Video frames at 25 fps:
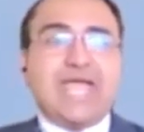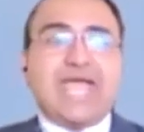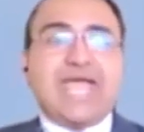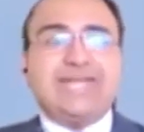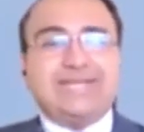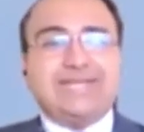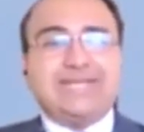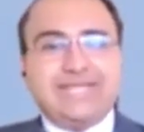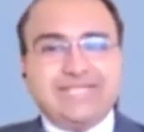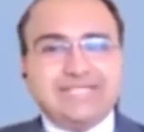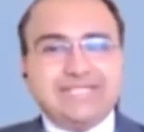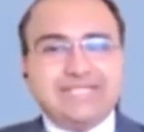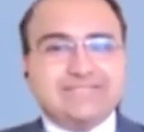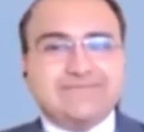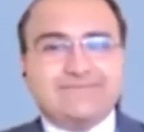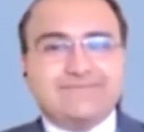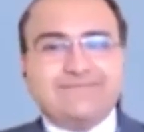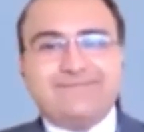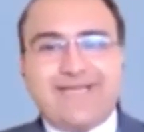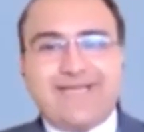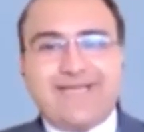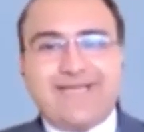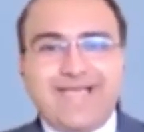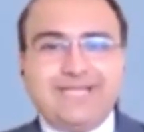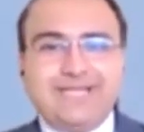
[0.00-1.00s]
and his
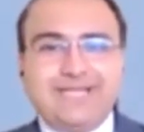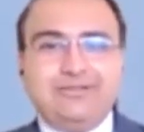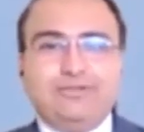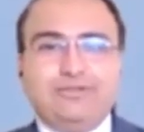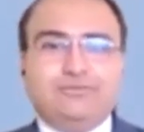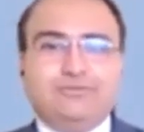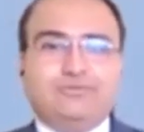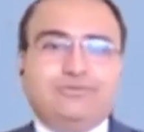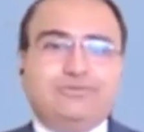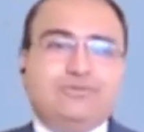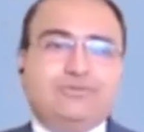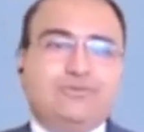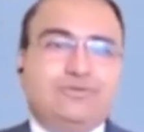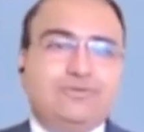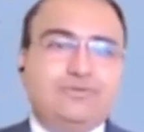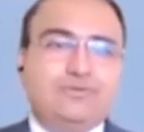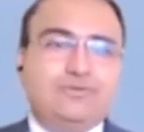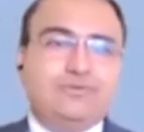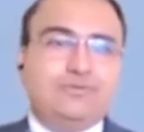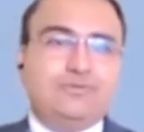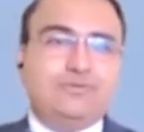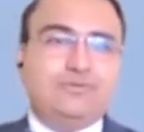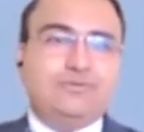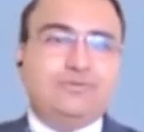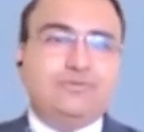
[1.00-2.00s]
value
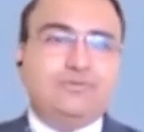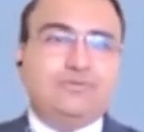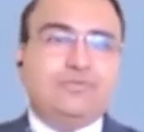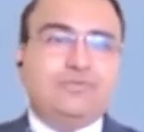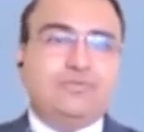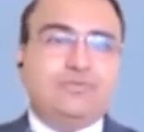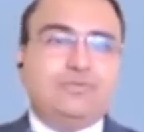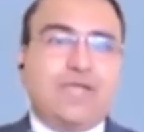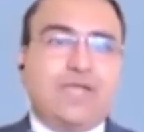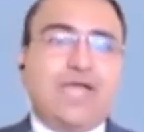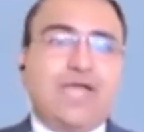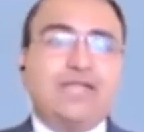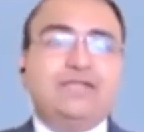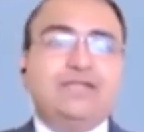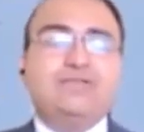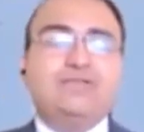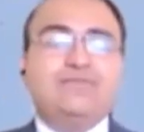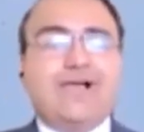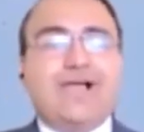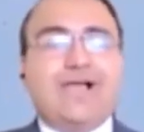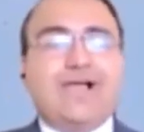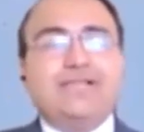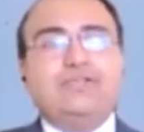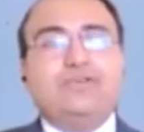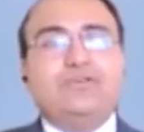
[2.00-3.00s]
and the
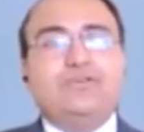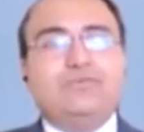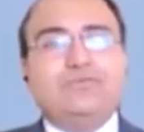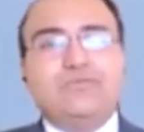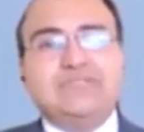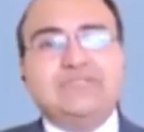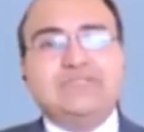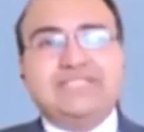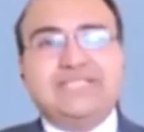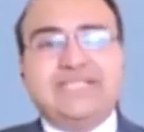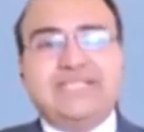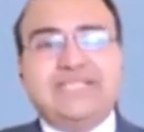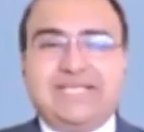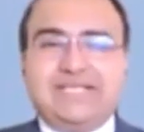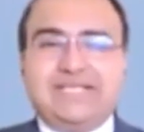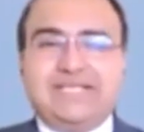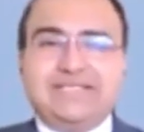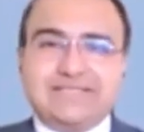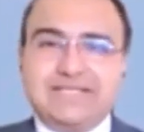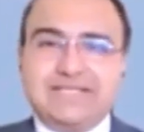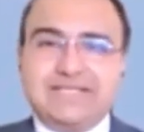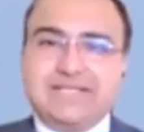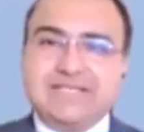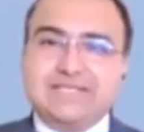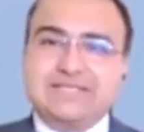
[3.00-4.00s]
value of his
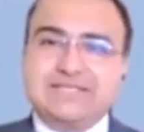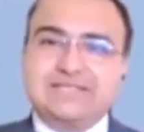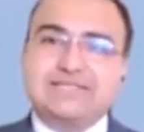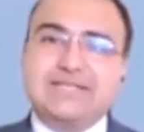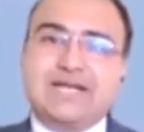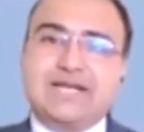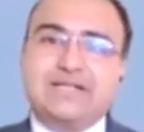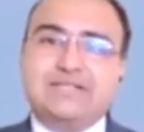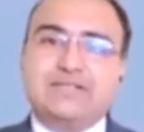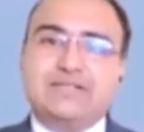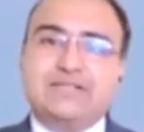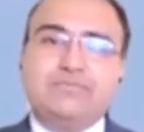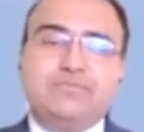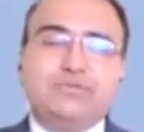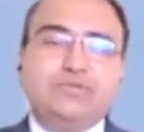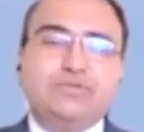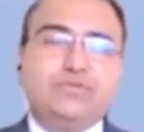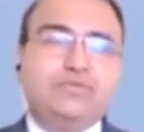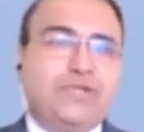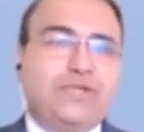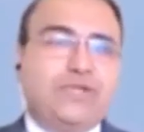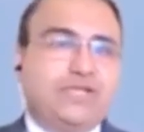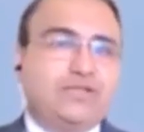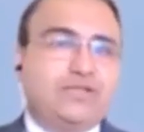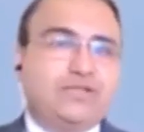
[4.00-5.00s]
gigs started
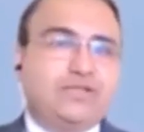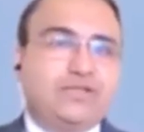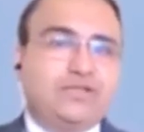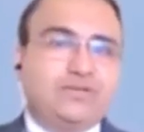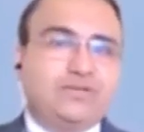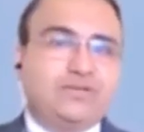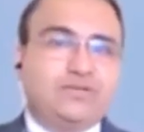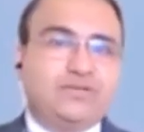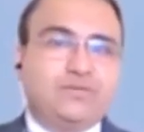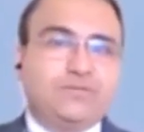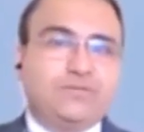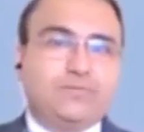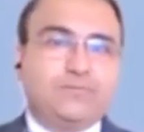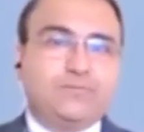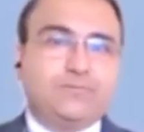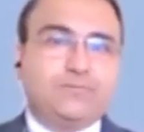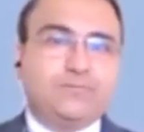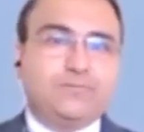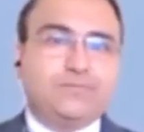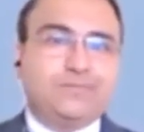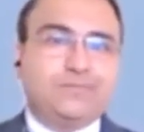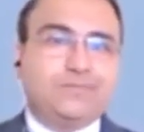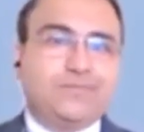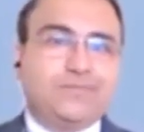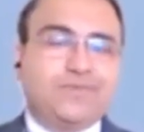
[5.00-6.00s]
improving.
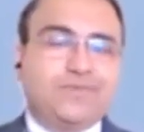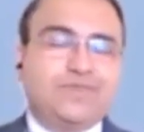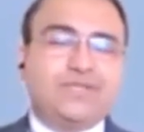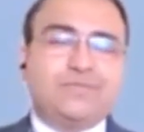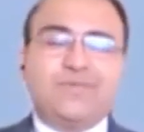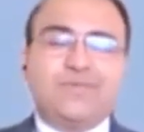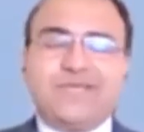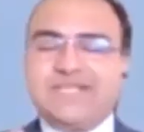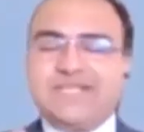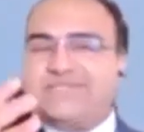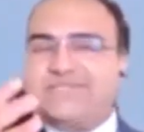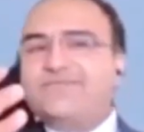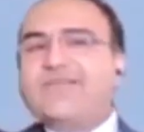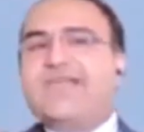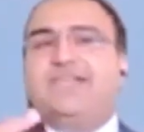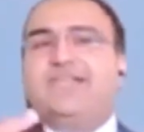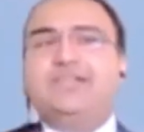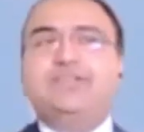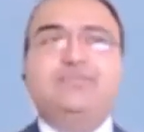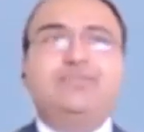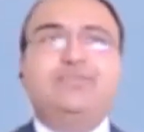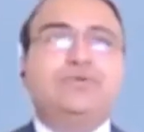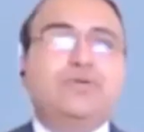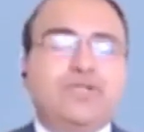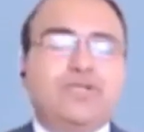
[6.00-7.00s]
The base
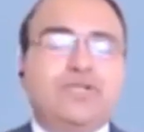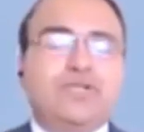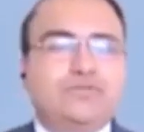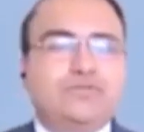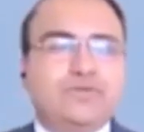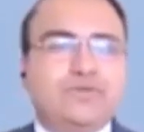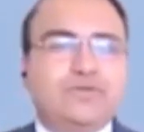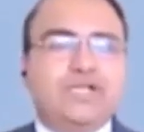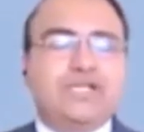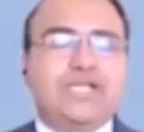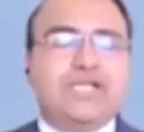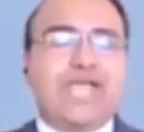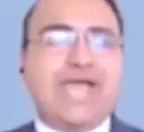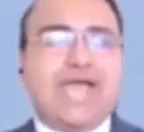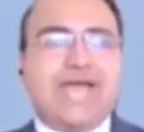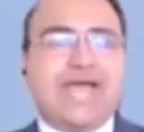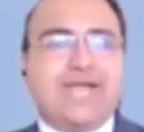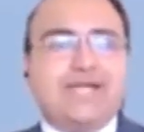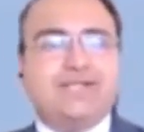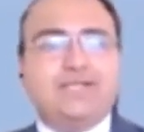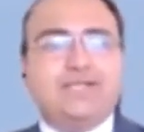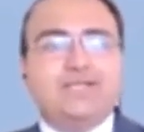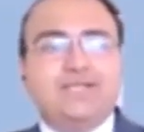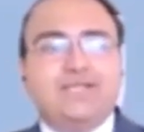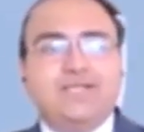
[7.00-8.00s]
value you can work
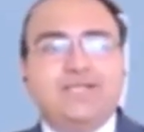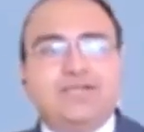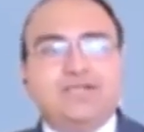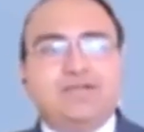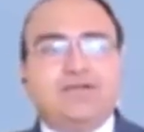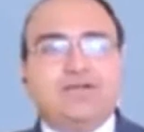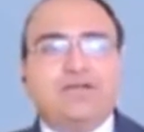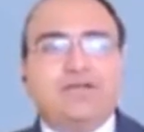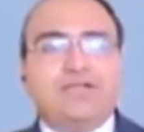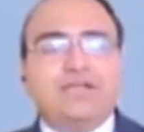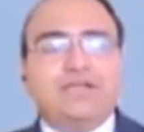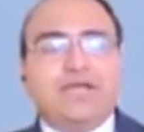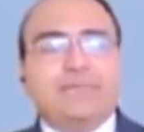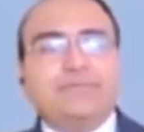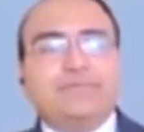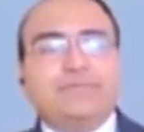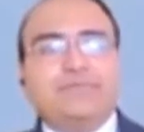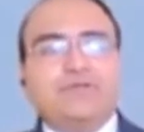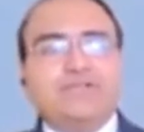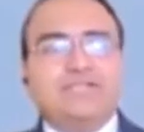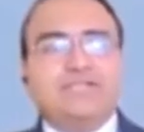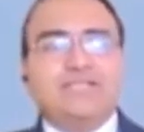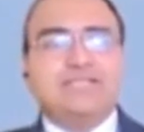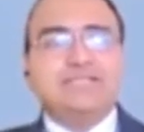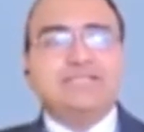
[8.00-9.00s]
at on
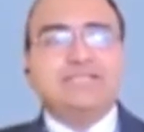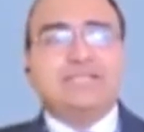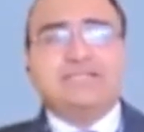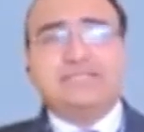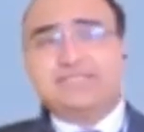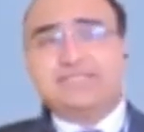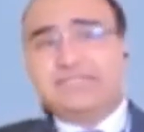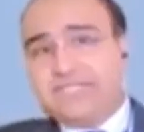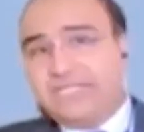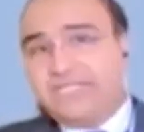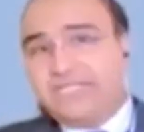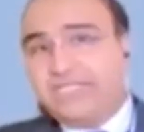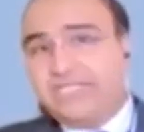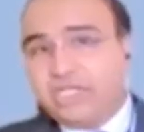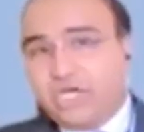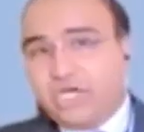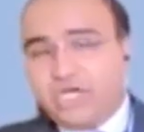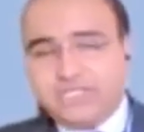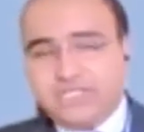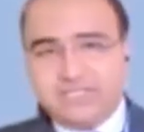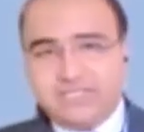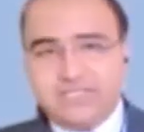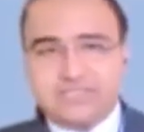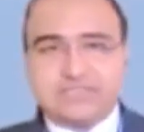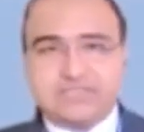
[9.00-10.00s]
Upwork is at
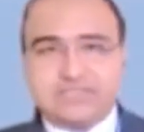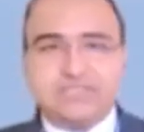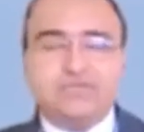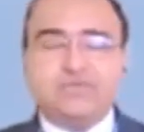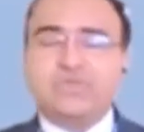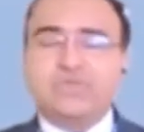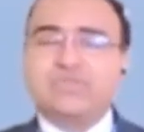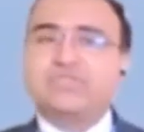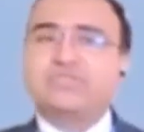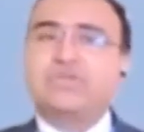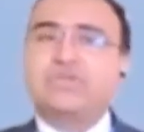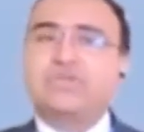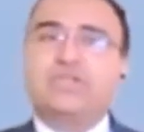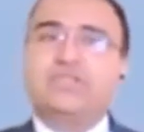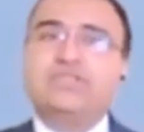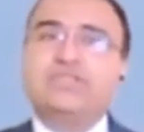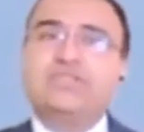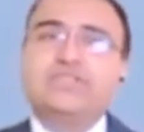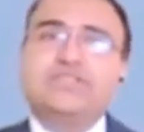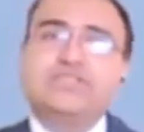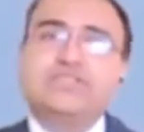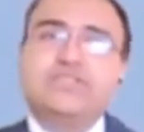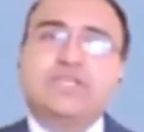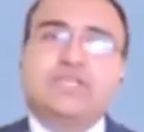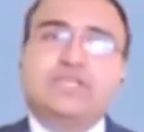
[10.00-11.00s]
$3 US
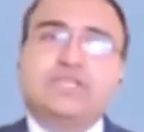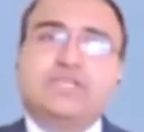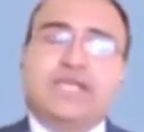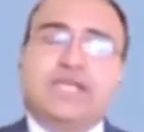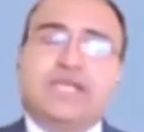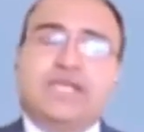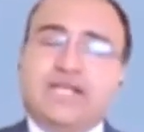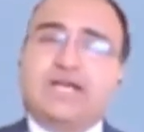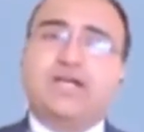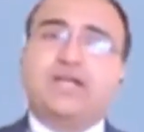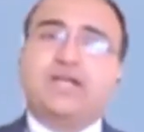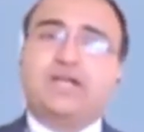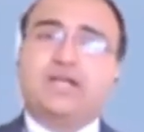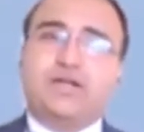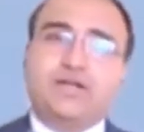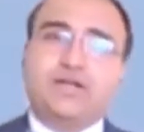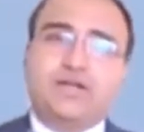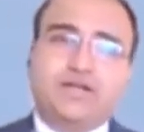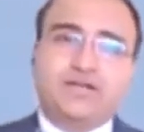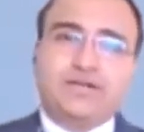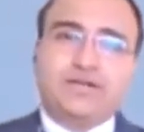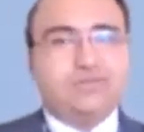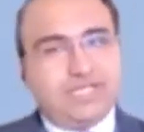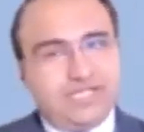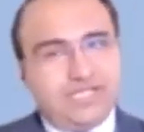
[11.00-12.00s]
dollars an hour.
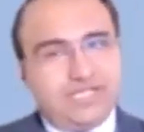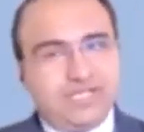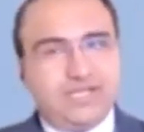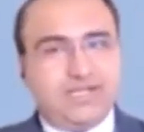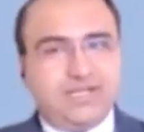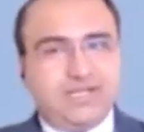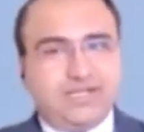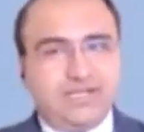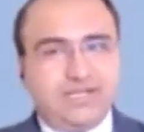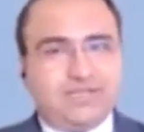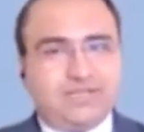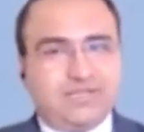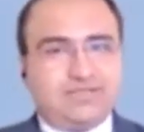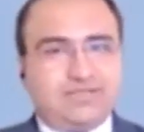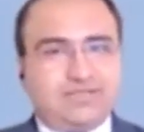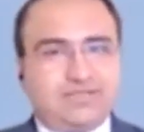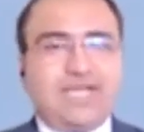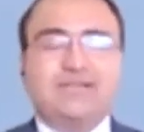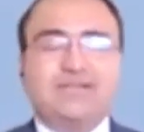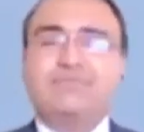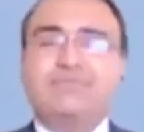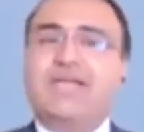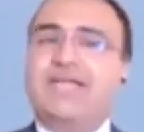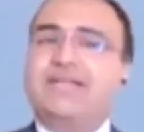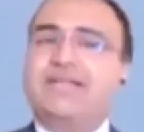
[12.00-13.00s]
Today,
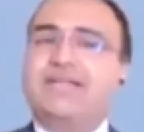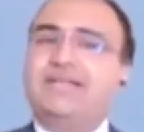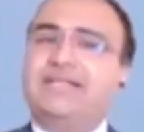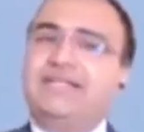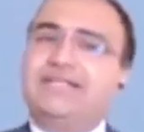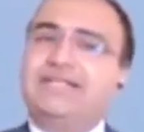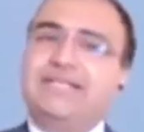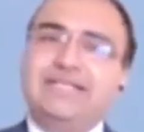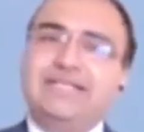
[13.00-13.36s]
that man